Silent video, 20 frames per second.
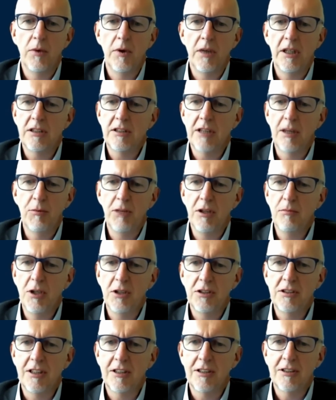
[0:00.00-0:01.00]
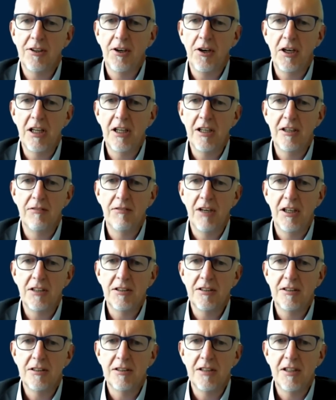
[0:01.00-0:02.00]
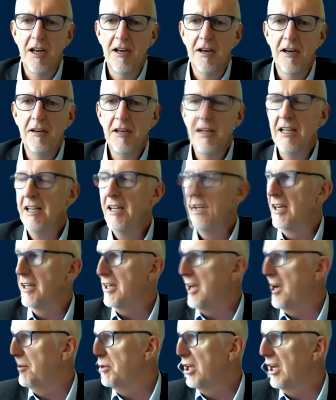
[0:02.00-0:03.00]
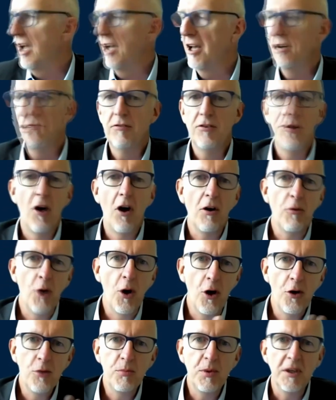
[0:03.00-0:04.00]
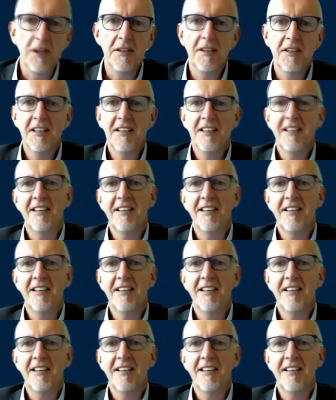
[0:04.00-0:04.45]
where some of the most exciting innovations now are coming out of Nairobi